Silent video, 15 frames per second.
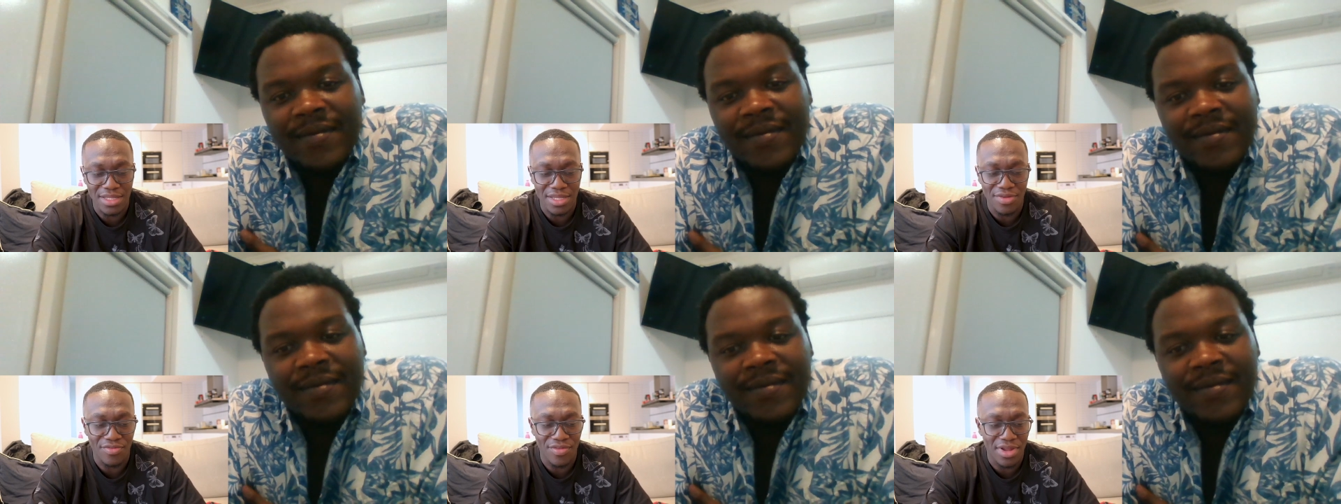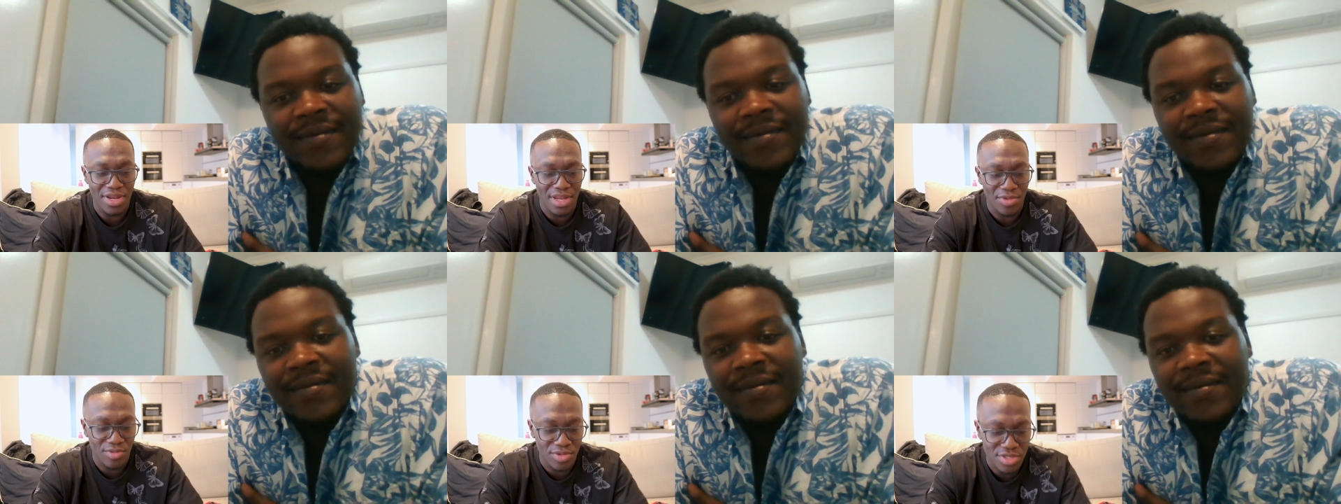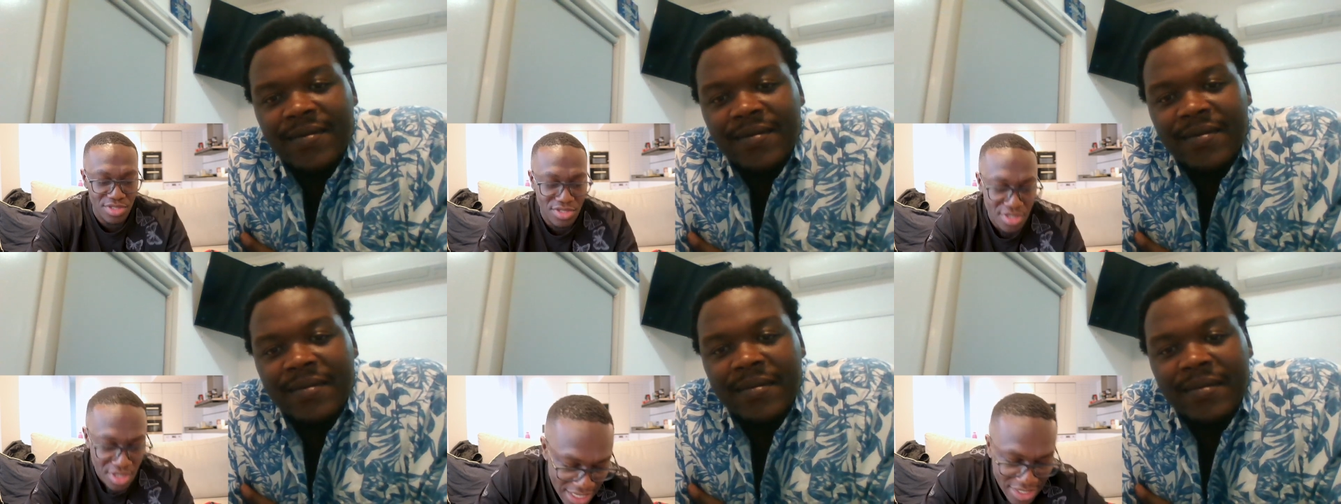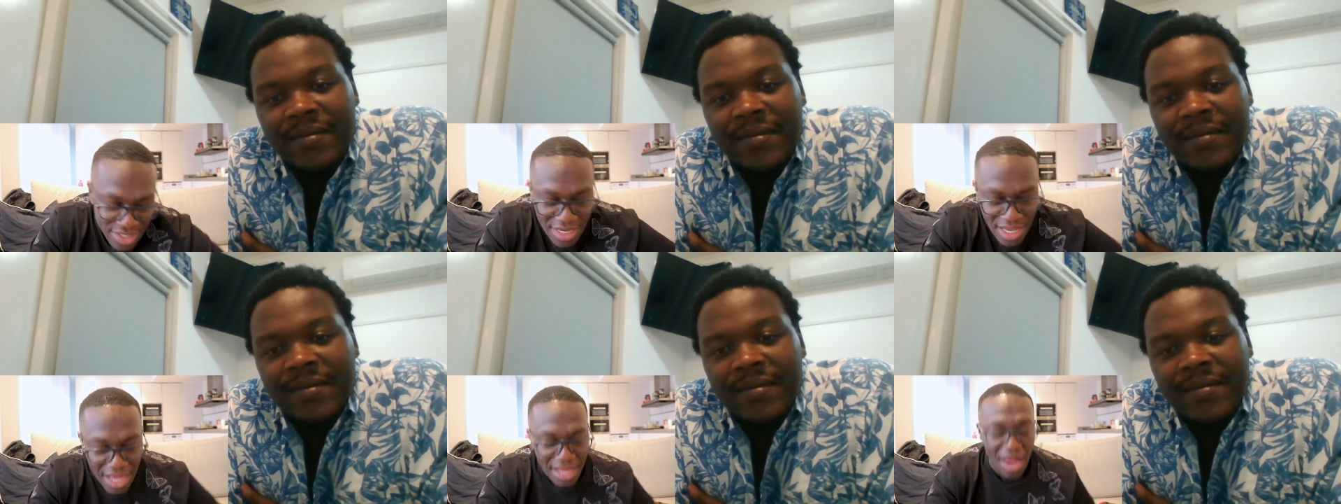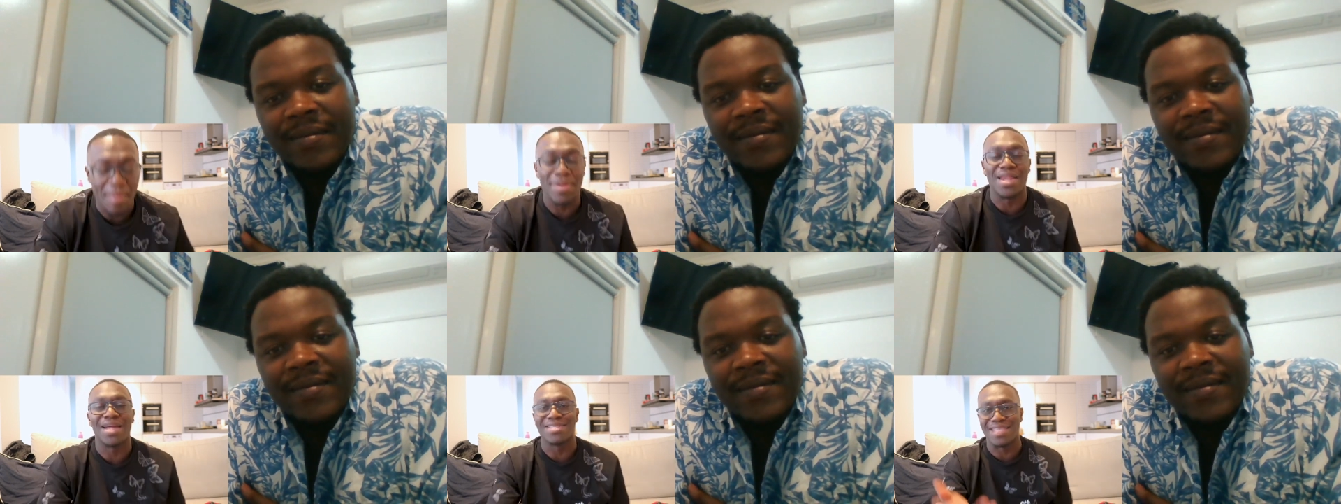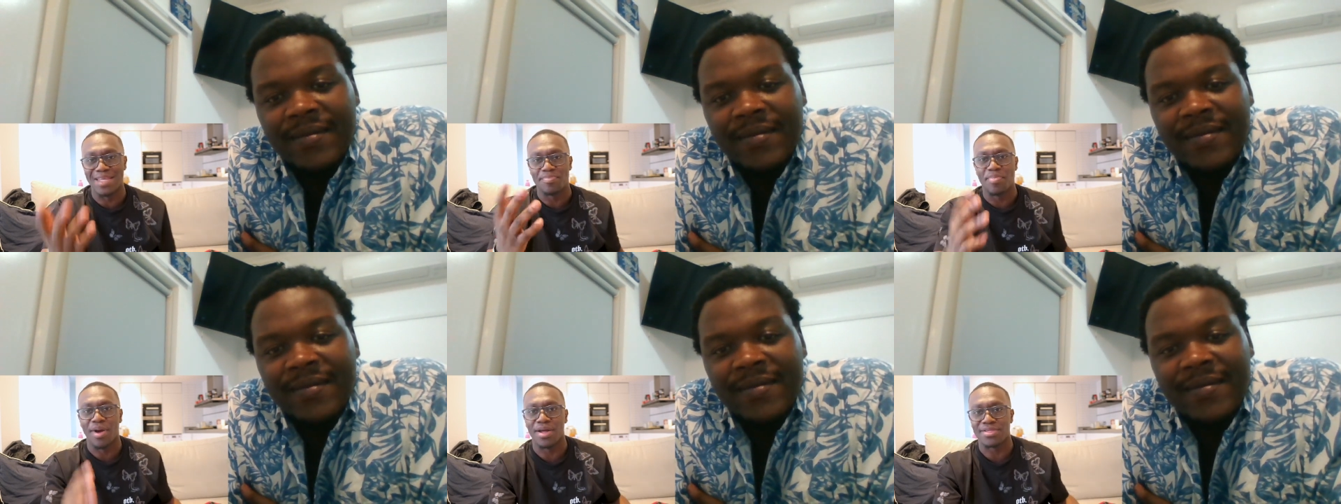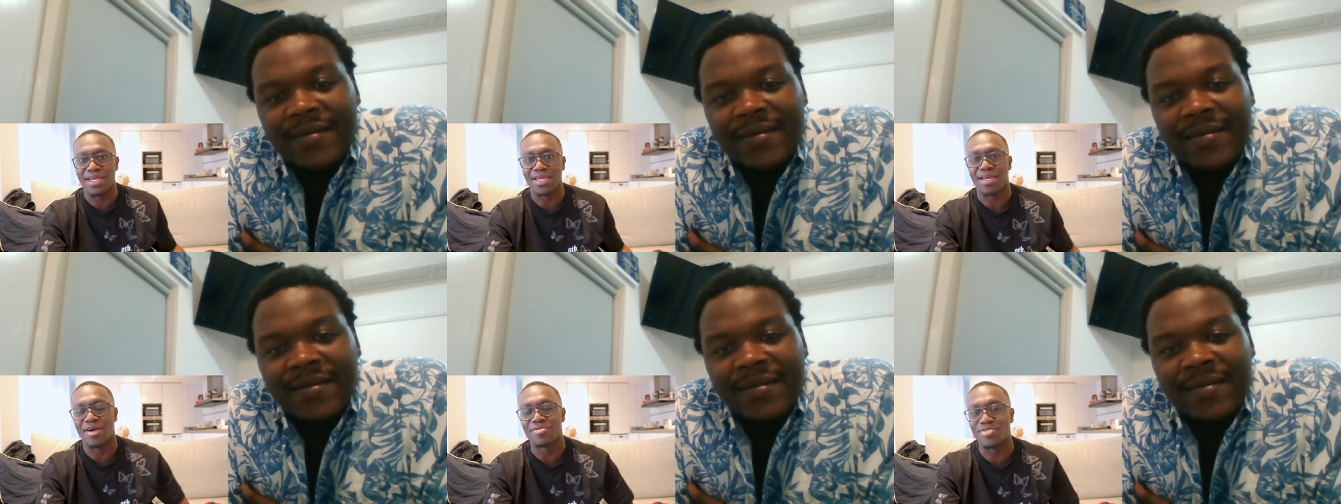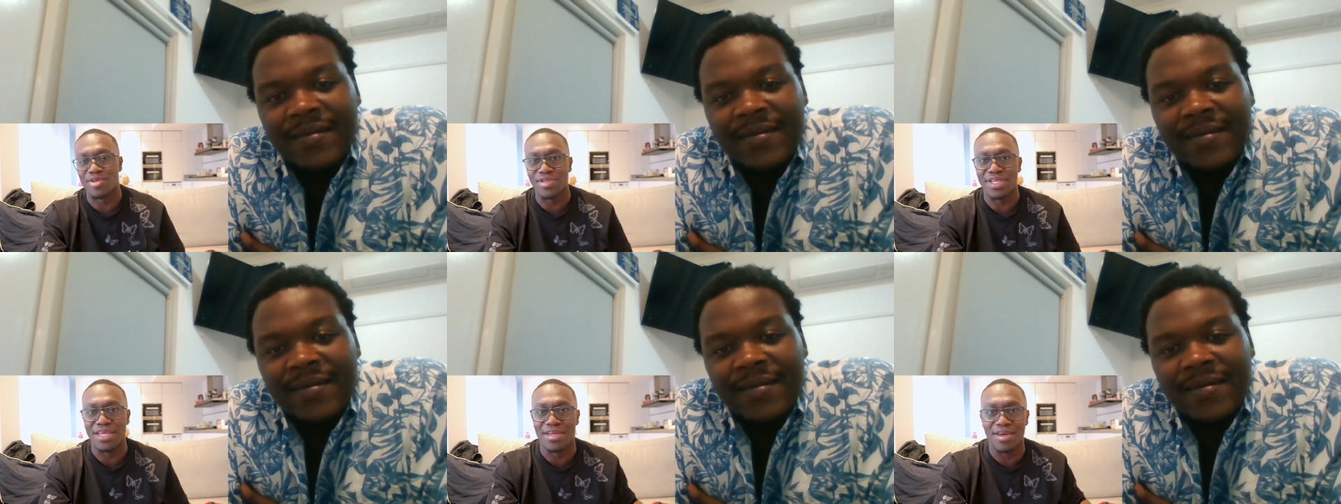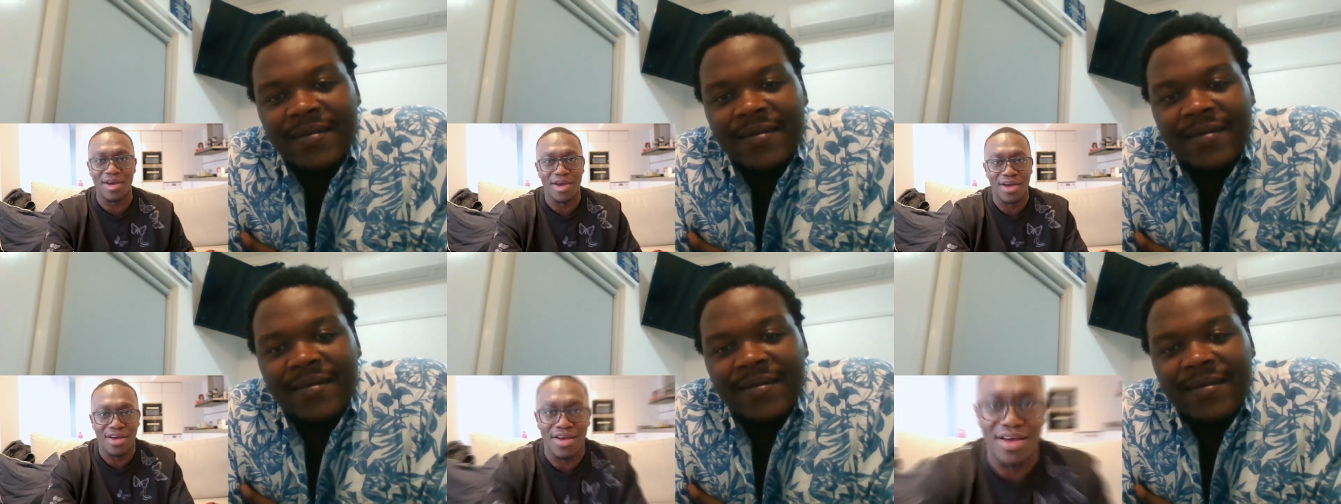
Speaker 1: the event. It was insane. I mean, I did partake. I was on the uh, I